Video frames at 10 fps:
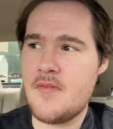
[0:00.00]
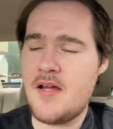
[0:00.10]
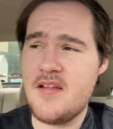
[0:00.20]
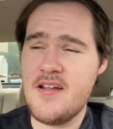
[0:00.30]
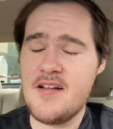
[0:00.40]

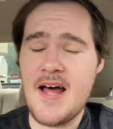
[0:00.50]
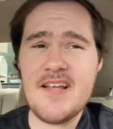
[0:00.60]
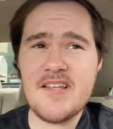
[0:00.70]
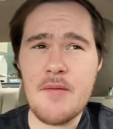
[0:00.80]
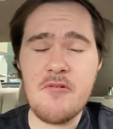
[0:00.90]
I think
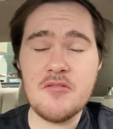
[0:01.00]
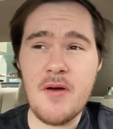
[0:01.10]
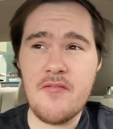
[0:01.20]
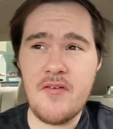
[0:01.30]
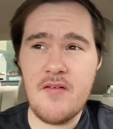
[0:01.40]
last time was
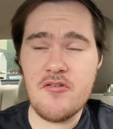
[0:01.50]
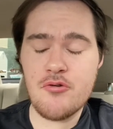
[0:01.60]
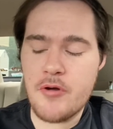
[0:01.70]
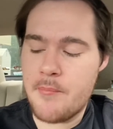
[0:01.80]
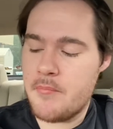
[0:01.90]
my favorite
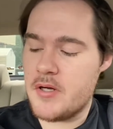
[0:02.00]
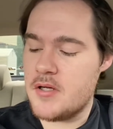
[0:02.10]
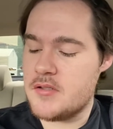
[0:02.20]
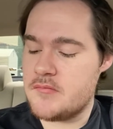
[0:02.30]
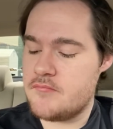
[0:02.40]
trip
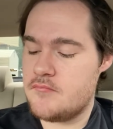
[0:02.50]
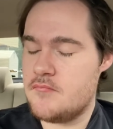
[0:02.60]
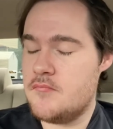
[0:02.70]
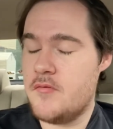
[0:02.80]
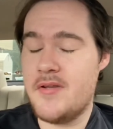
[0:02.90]
because
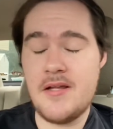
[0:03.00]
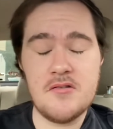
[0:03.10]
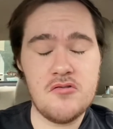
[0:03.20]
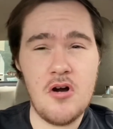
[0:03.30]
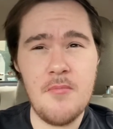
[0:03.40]
that
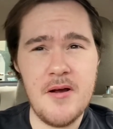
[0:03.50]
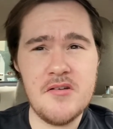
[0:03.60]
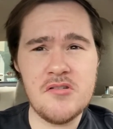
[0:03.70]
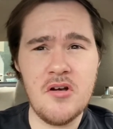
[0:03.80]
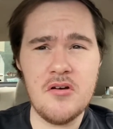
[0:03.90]
strawberry
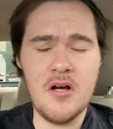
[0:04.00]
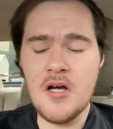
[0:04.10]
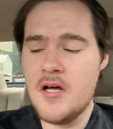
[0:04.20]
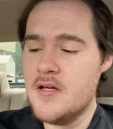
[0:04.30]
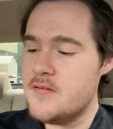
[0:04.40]
soda
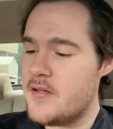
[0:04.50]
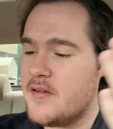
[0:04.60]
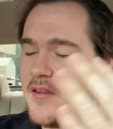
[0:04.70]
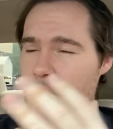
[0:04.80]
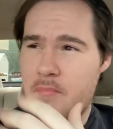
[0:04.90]
and
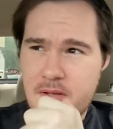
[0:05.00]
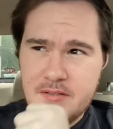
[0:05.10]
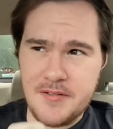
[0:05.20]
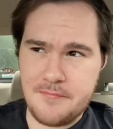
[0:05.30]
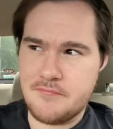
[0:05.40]
then the
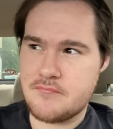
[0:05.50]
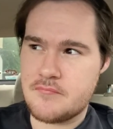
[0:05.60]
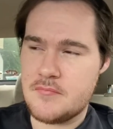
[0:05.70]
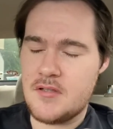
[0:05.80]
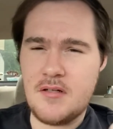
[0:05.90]
biscuit.
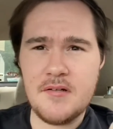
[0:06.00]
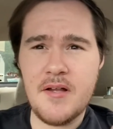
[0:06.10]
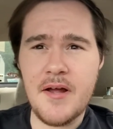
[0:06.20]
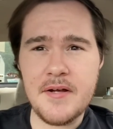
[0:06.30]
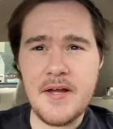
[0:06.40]

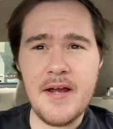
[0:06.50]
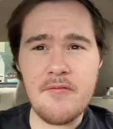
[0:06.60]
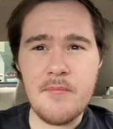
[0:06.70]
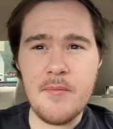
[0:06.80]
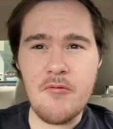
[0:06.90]
I can't
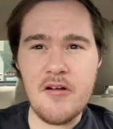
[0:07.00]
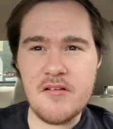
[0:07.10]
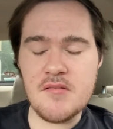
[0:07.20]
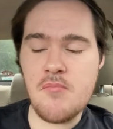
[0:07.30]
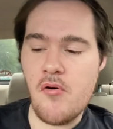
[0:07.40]
remember at
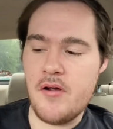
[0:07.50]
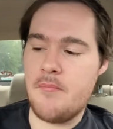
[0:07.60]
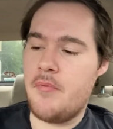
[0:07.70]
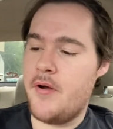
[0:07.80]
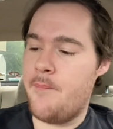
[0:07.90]
this
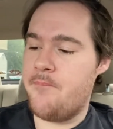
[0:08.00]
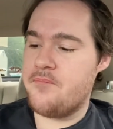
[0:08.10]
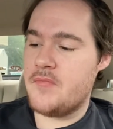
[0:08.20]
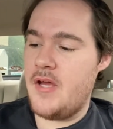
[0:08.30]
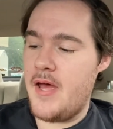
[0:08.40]
point, but
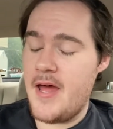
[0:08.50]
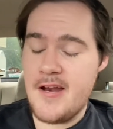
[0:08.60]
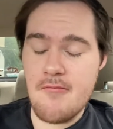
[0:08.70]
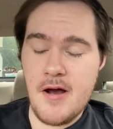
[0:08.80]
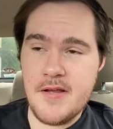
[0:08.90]

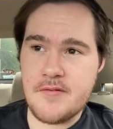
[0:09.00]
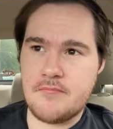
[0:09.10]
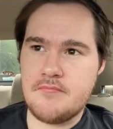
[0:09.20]
anyways,